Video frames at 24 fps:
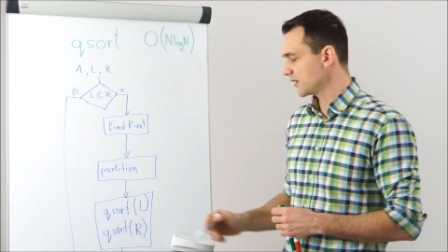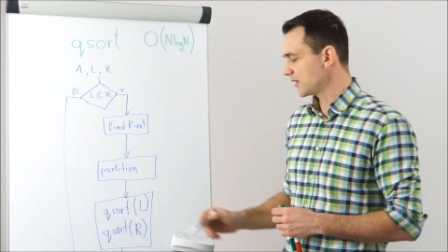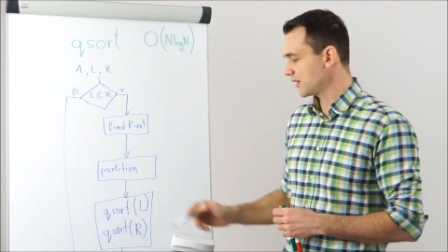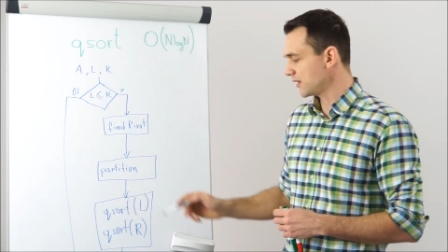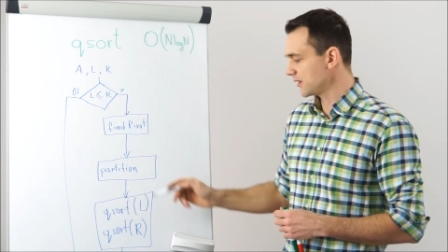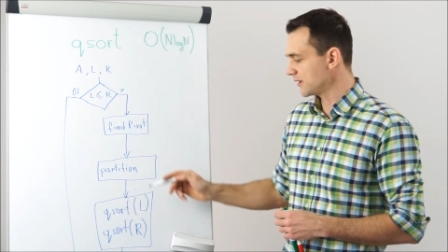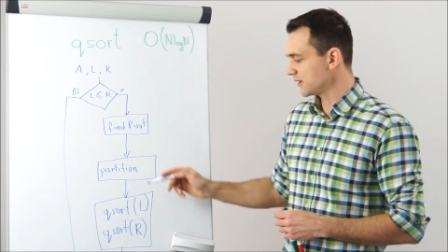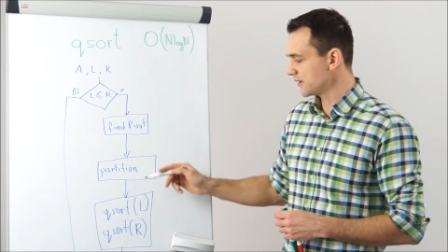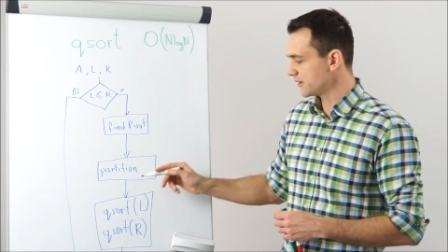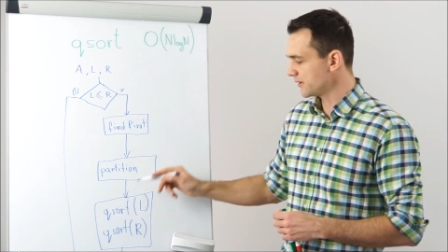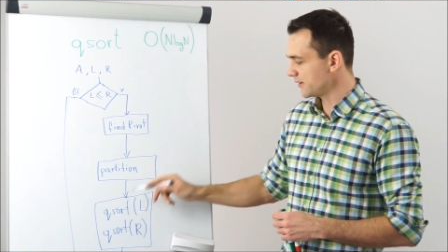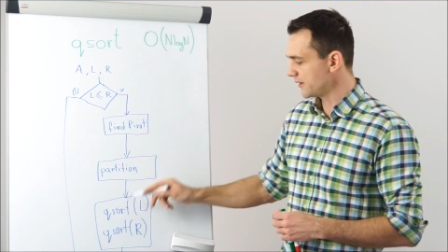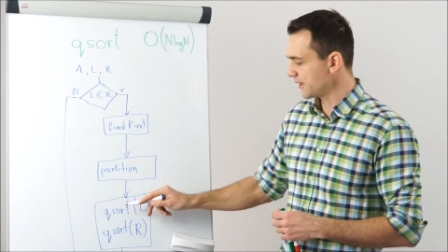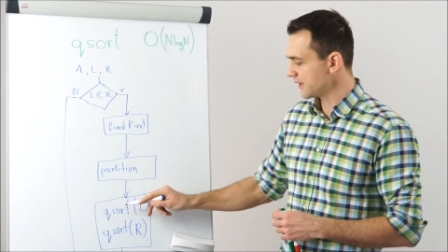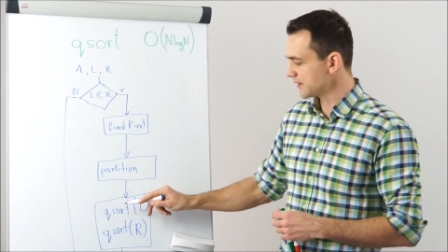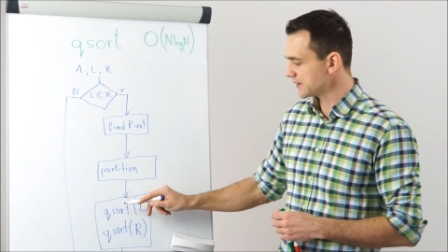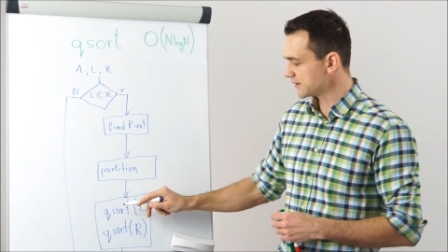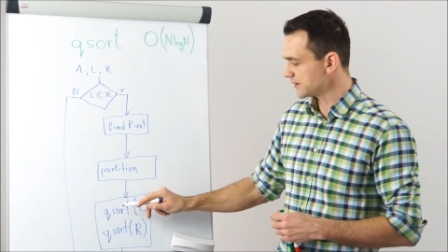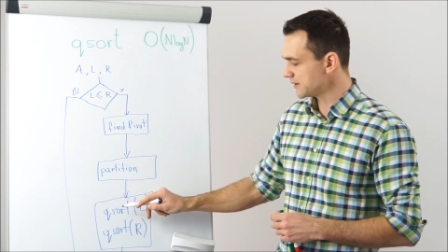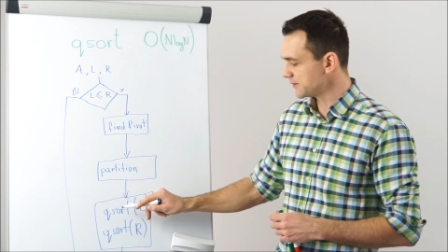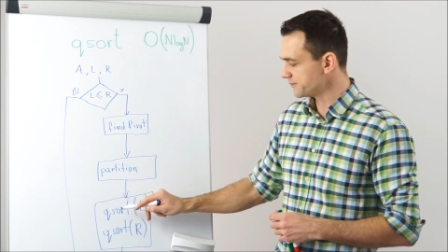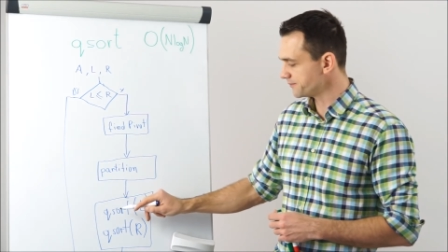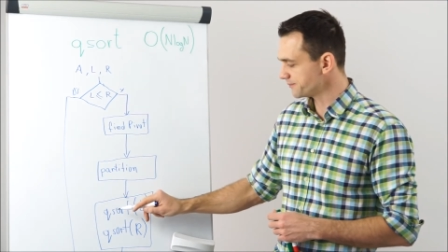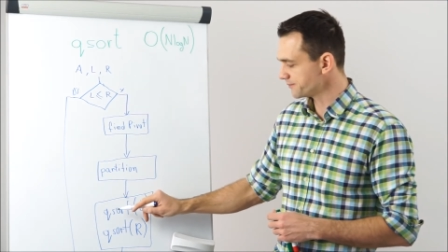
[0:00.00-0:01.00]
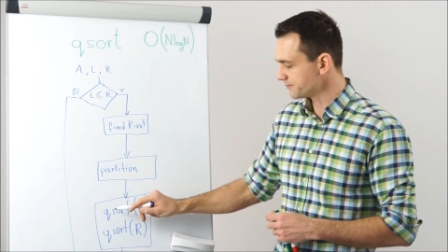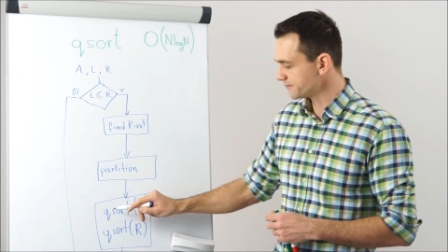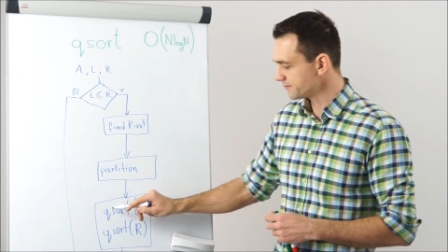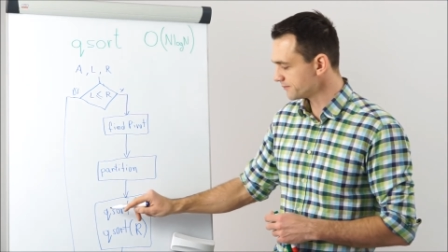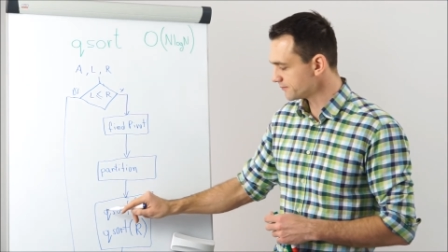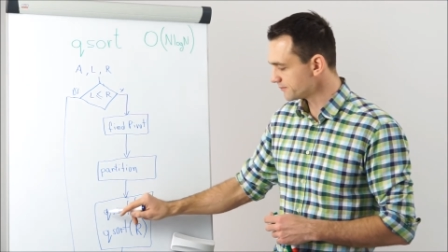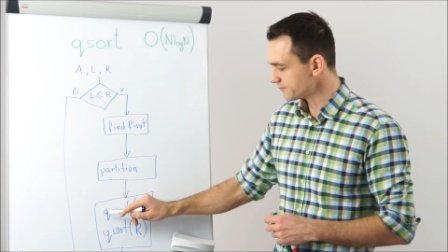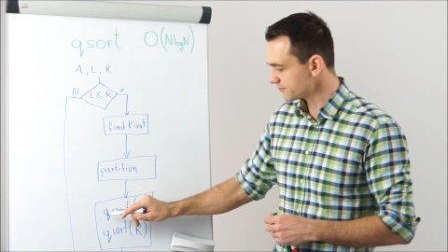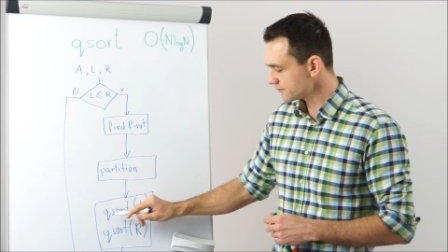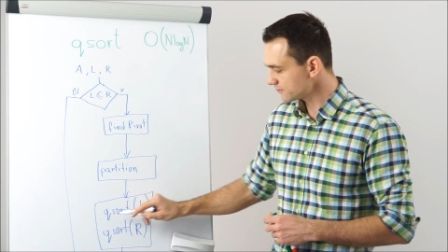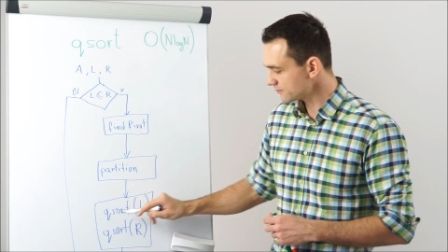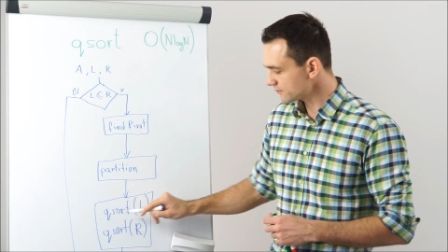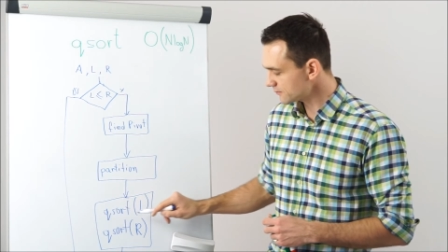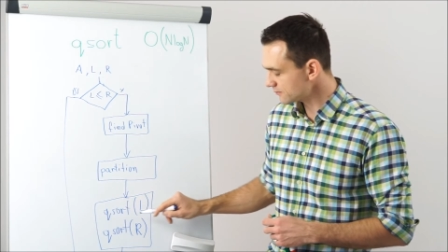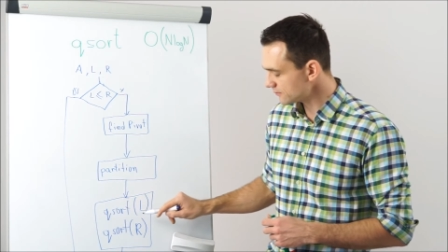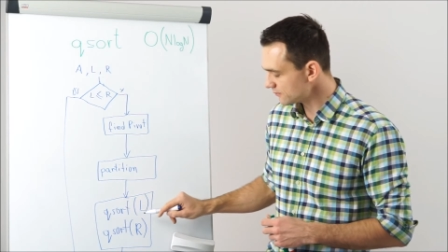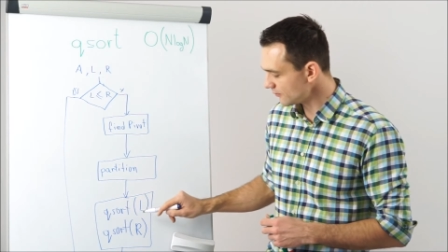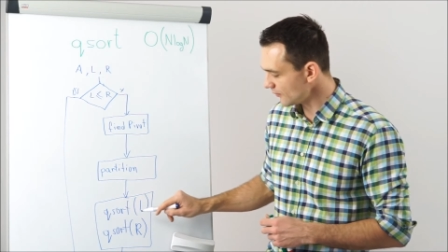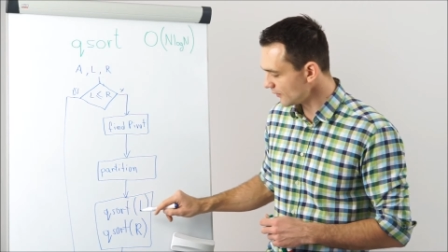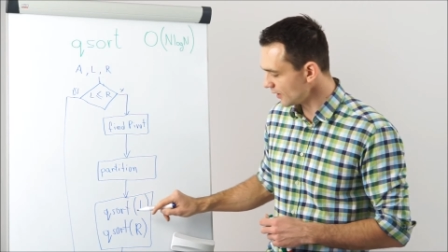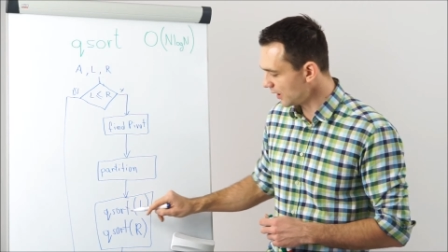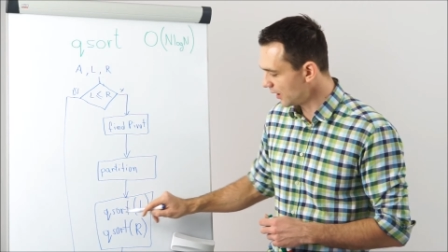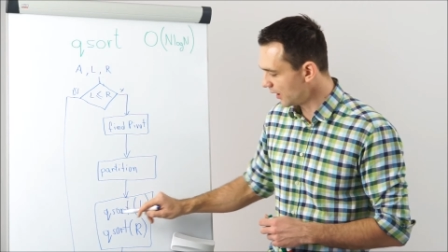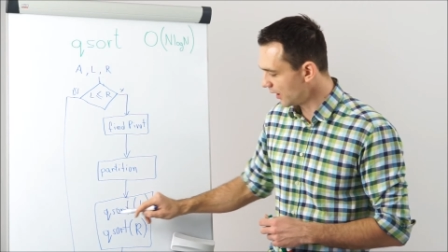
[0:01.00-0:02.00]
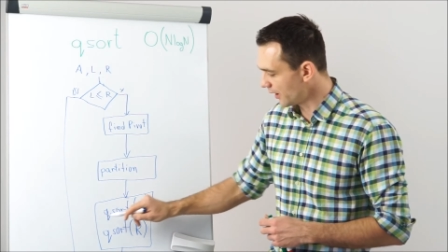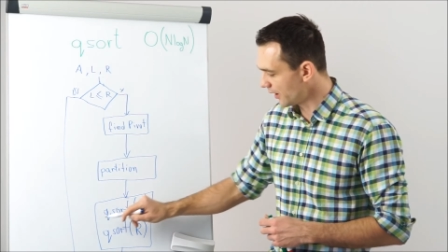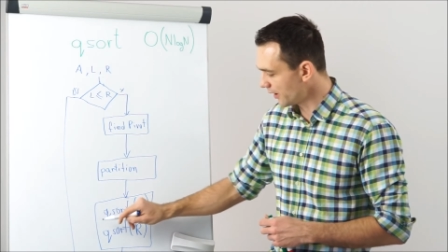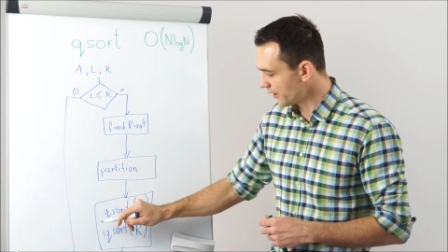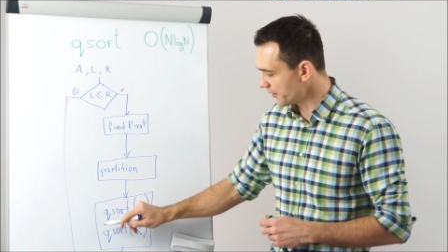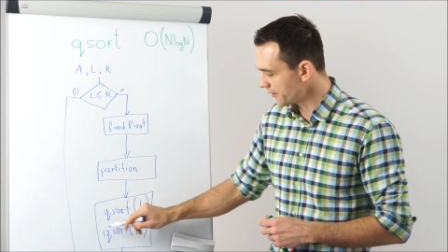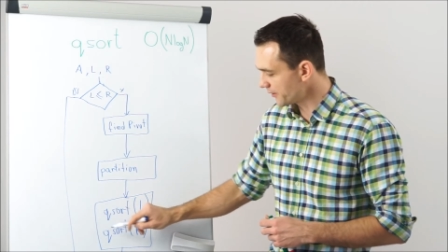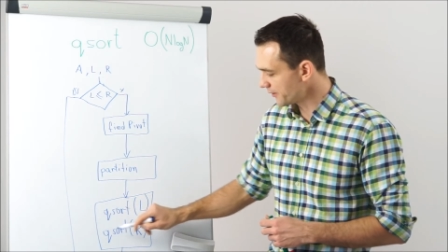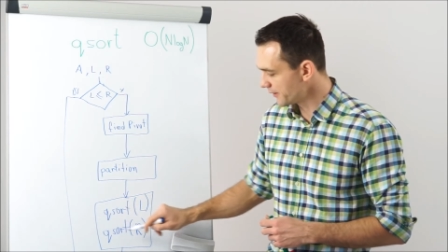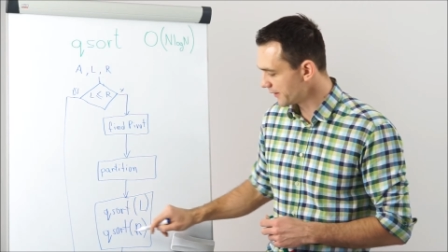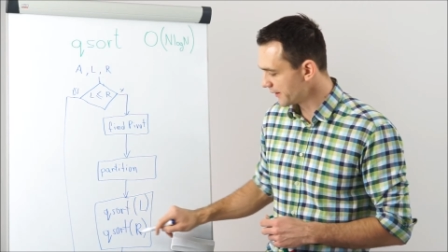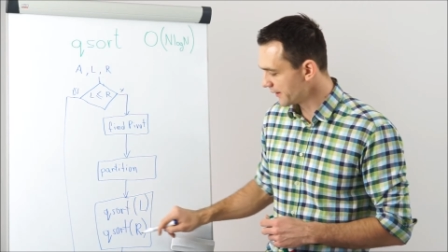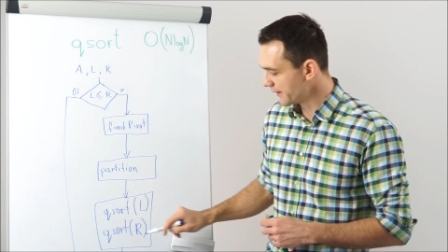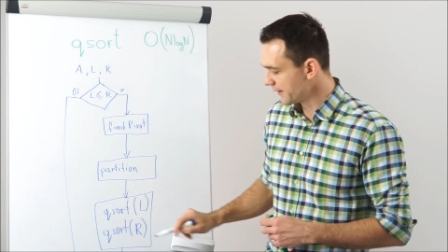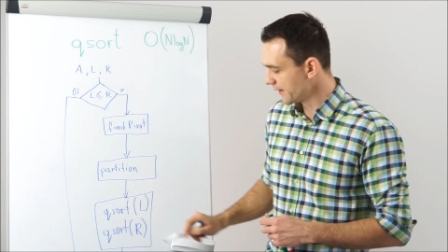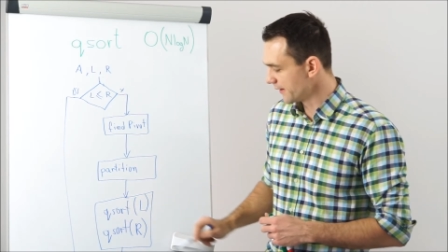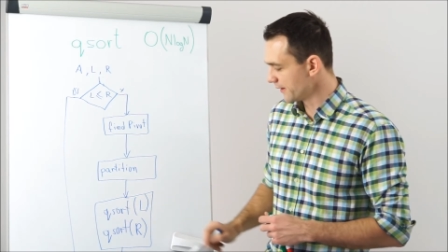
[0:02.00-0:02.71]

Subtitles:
And next are